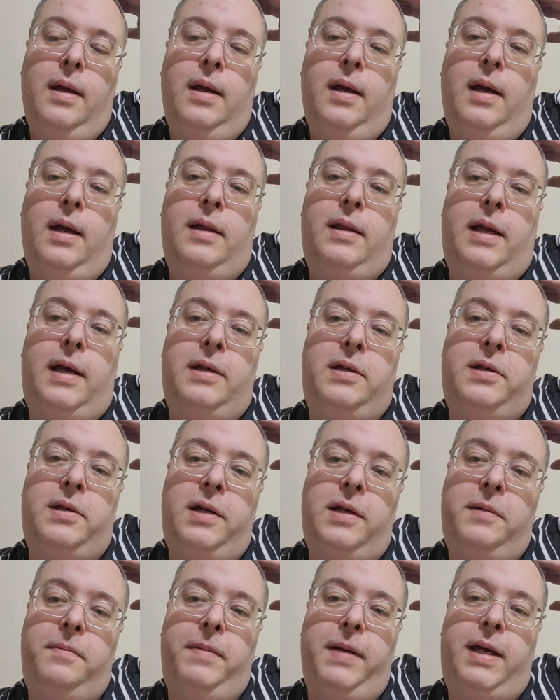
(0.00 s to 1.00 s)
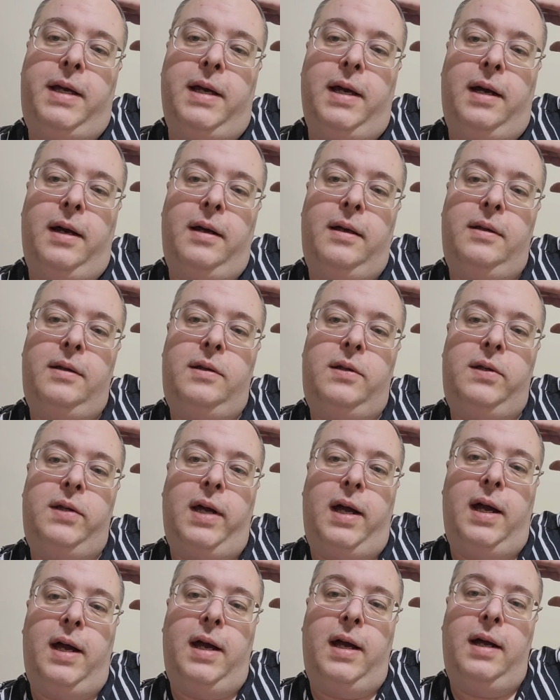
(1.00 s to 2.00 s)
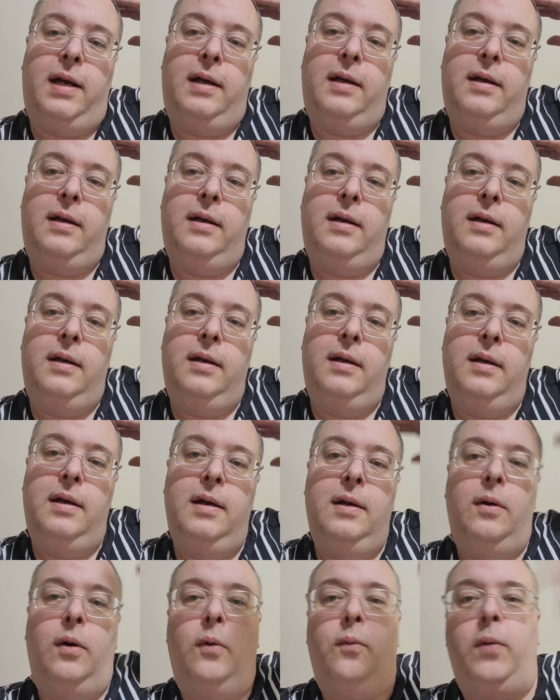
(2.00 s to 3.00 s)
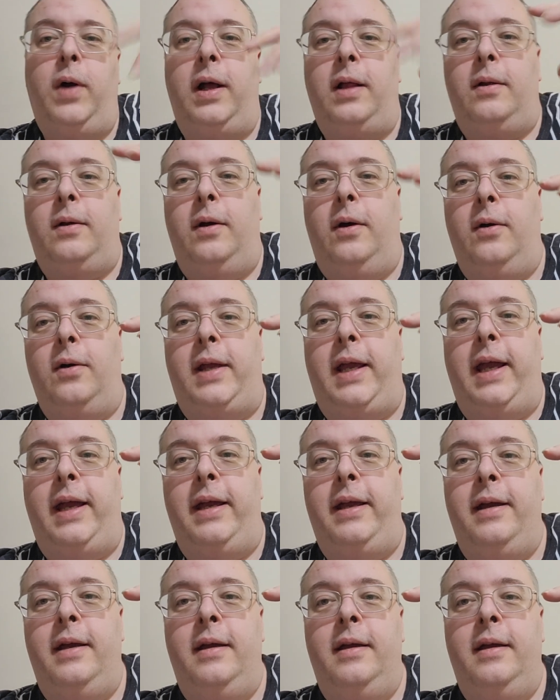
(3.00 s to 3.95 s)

and that's just because, well, okay,